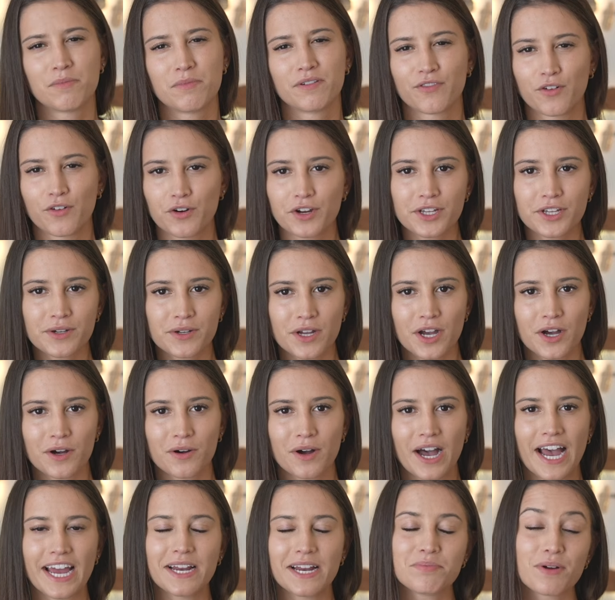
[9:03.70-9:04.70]
Before you go,
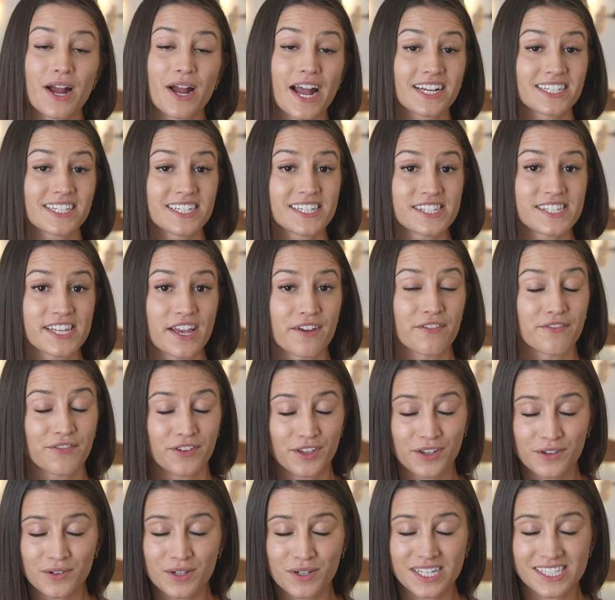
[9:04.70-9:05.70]
I'd practice a
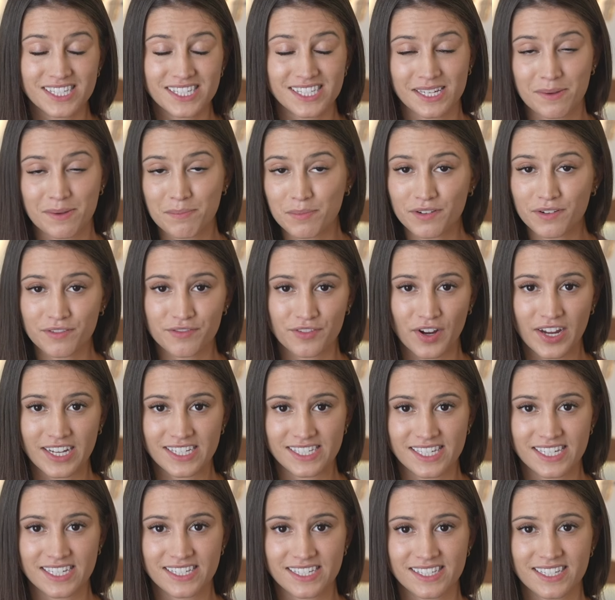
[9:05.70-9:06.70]
few simple
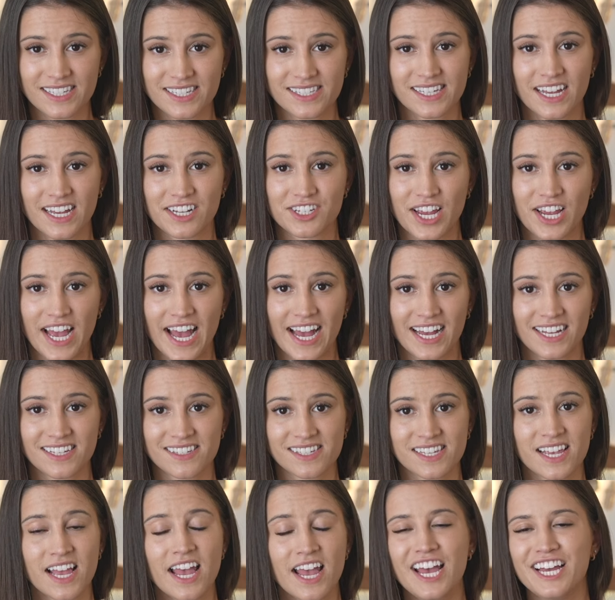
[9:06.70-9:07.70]
phrases such
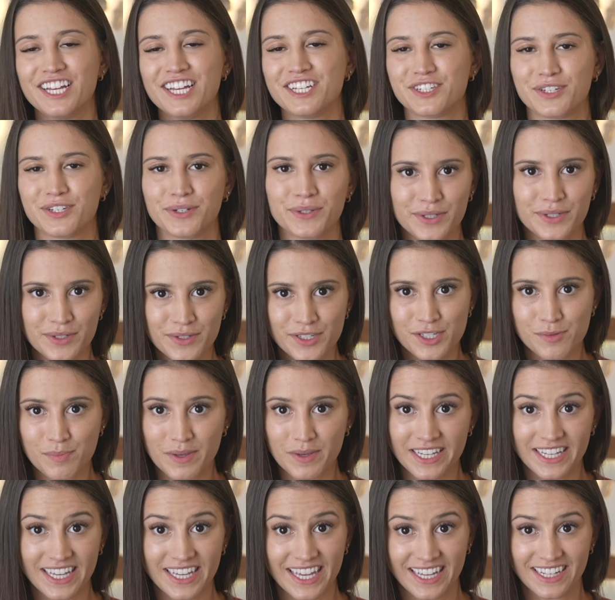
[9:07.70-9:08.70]
as, "Do you
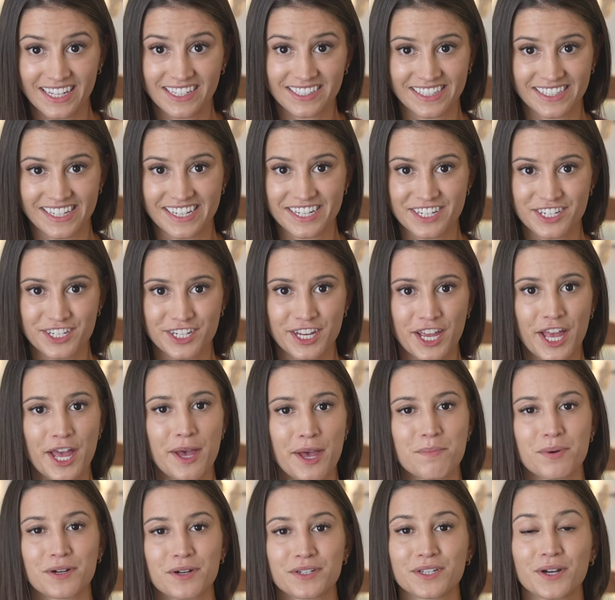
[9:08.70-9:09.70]
speak English?"
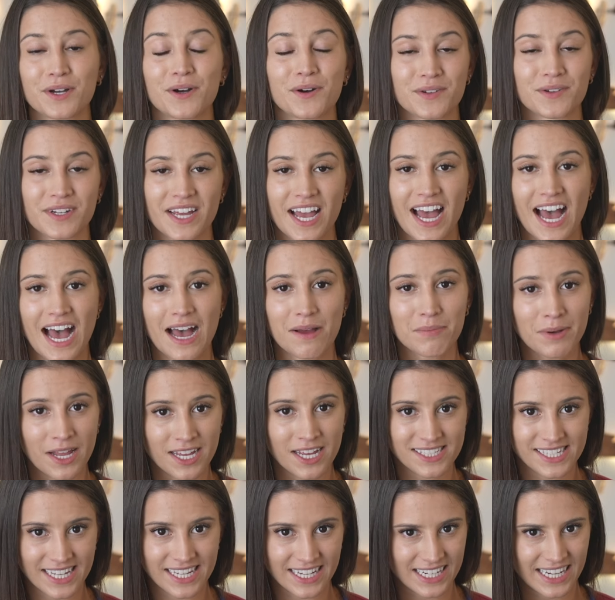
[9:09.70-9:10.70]
"Perdón,
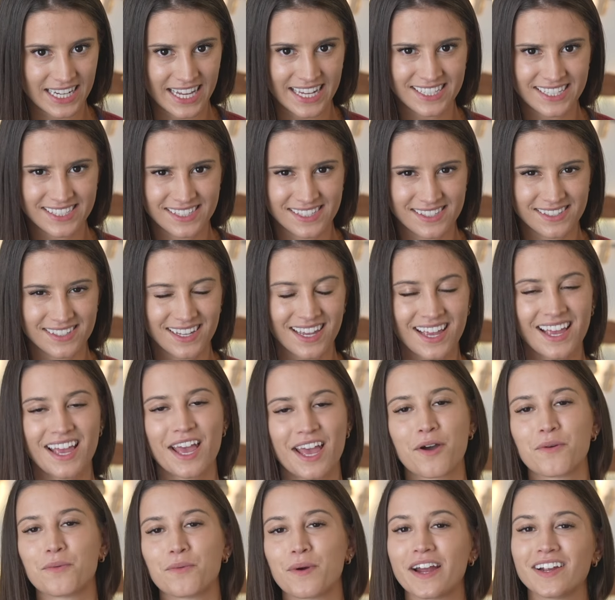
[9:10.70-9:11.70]
¿hablas inglés?"
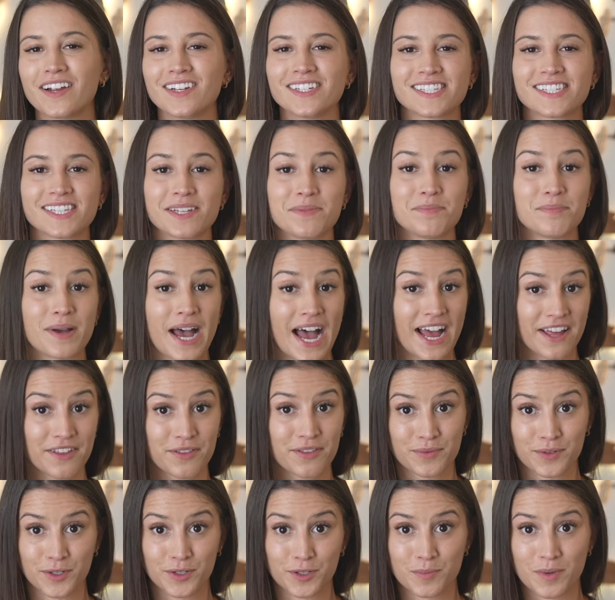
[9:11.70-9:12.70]
"Where is the
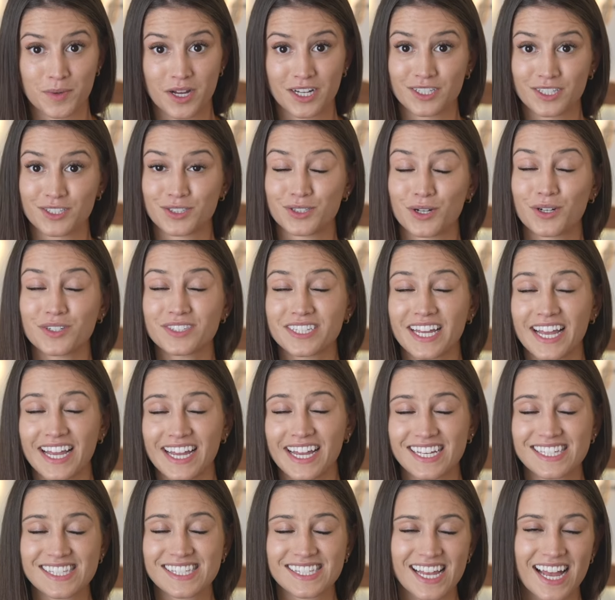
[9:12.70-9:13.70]
bathroom?" "Dónde
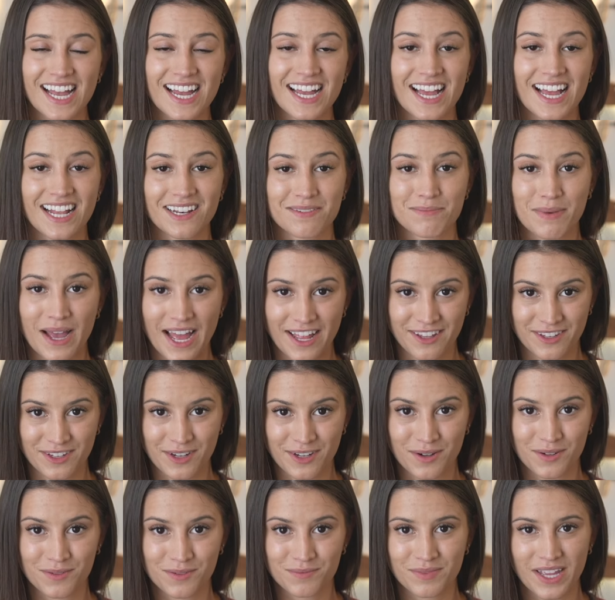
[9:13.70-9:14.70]
está el
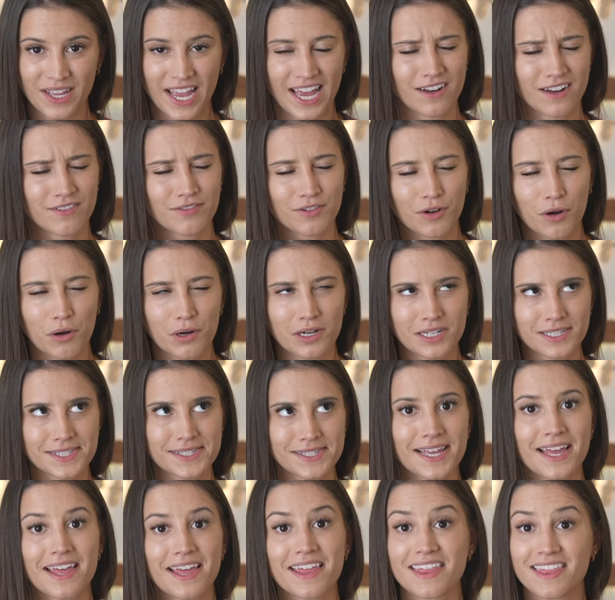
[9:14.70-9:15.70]
baño?" And of course,
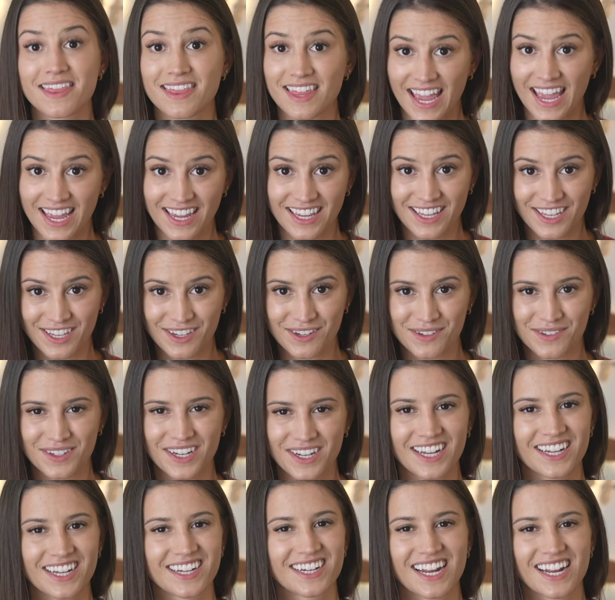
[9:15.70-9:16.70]
thank you,
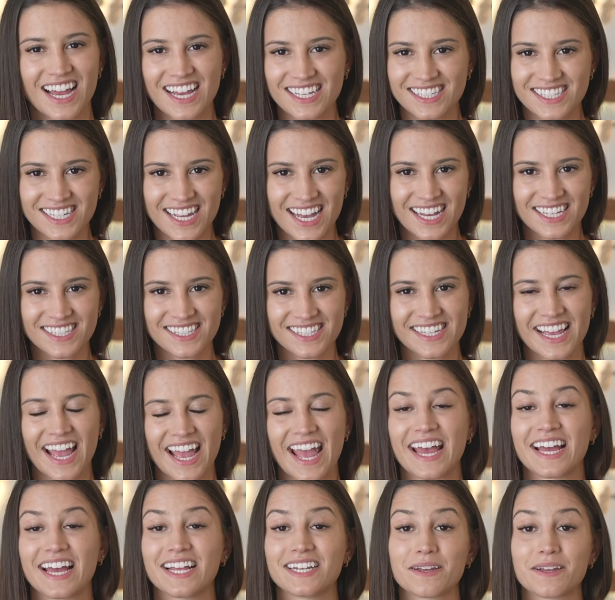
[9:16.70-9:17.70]
gracias,
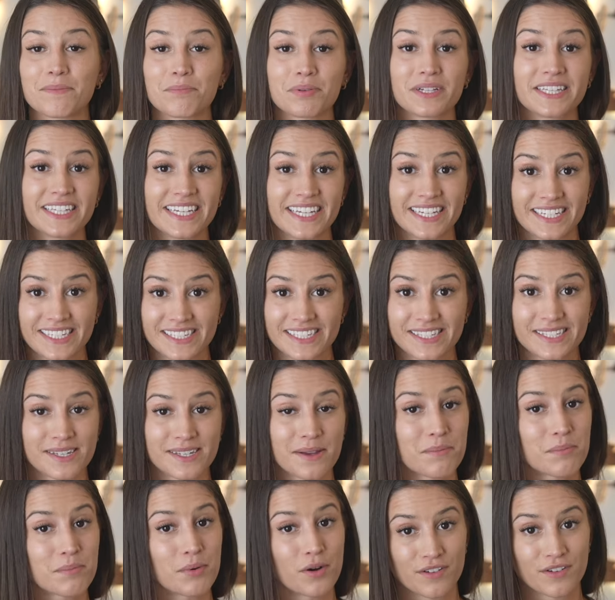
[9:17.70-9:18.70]
and please,
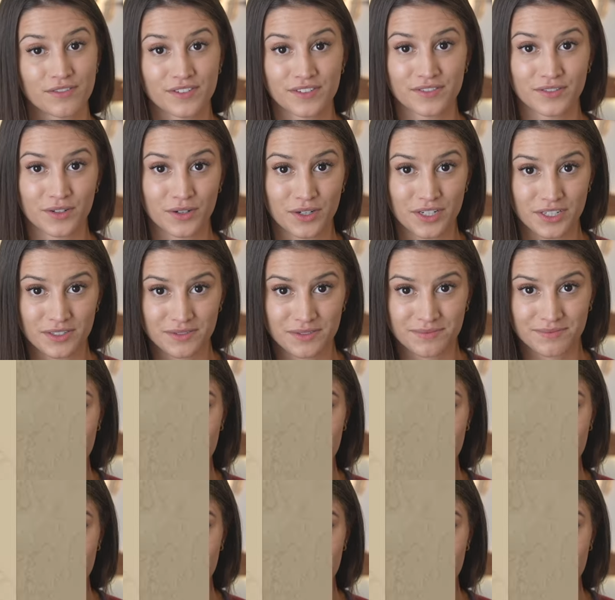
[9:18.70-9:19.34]
por favor.